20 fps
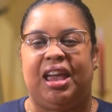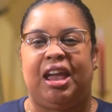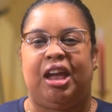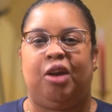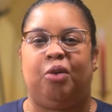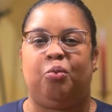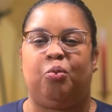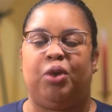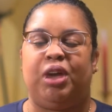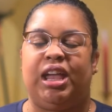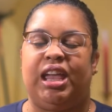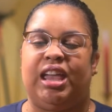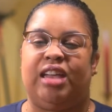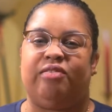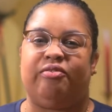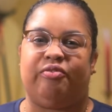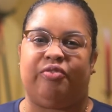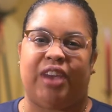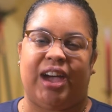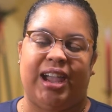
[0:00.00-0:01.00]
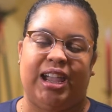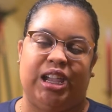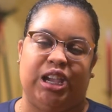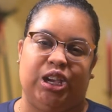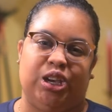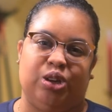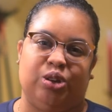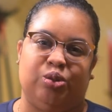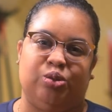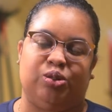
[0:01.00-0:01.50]
and we invite
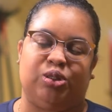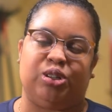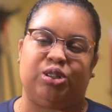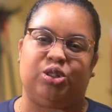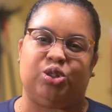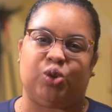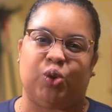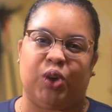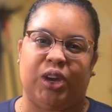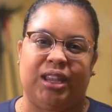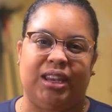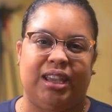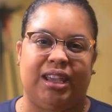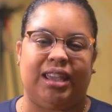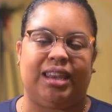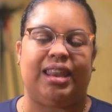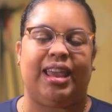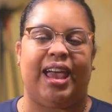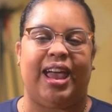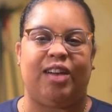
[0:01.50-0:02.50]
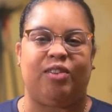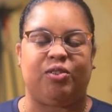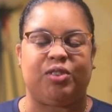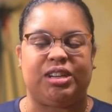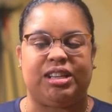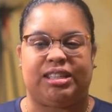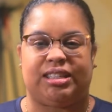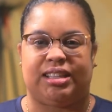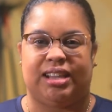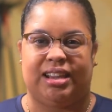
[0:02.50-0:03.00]
you to join in
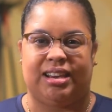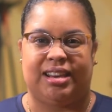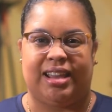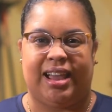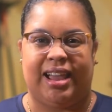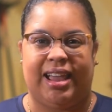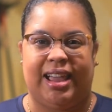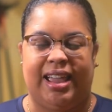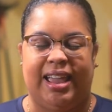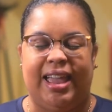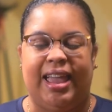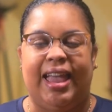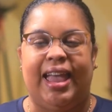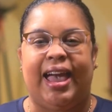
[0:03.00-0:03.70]
every Sunday